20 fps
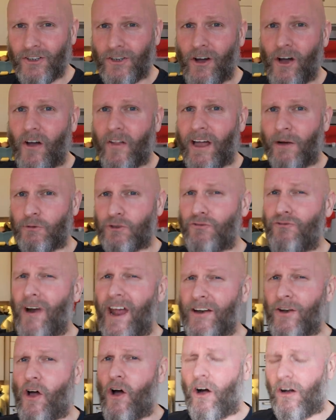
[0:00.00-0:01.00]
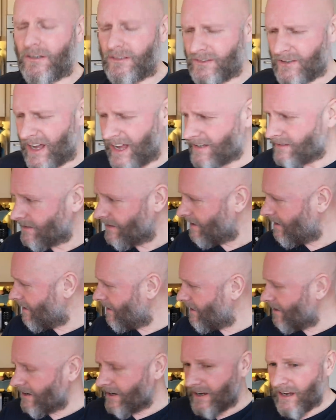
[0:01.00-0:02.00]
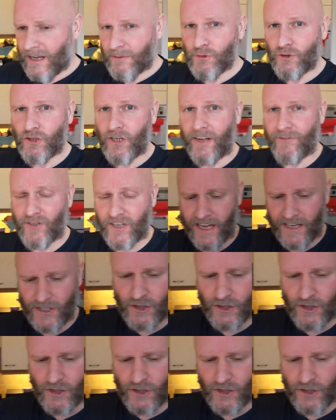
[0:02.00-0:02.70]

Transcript: God, that was red hot. I'm just gonna have to